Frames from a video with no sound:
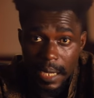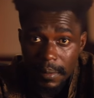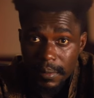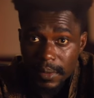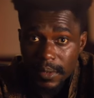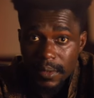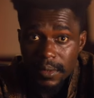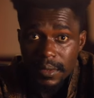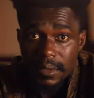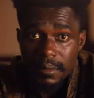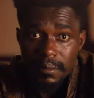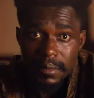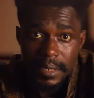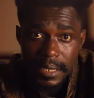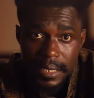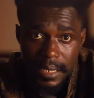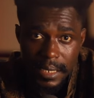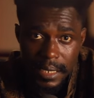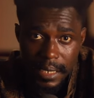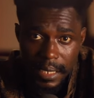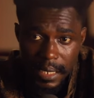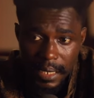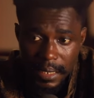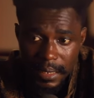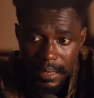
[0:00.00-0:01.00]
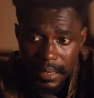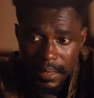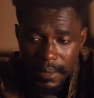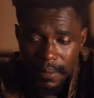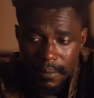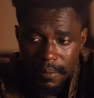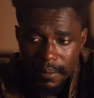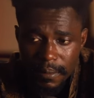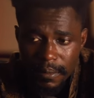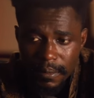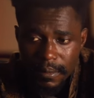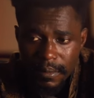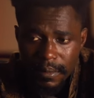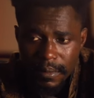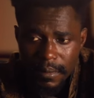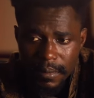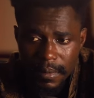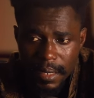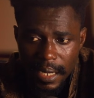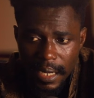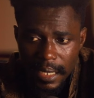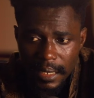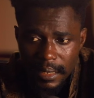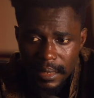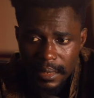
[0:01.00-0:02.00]
absolute beginners,
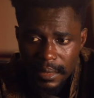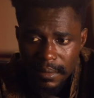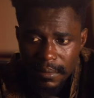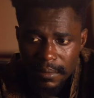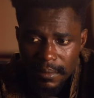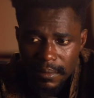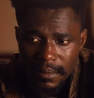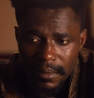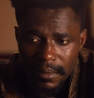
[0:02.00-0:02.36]
right?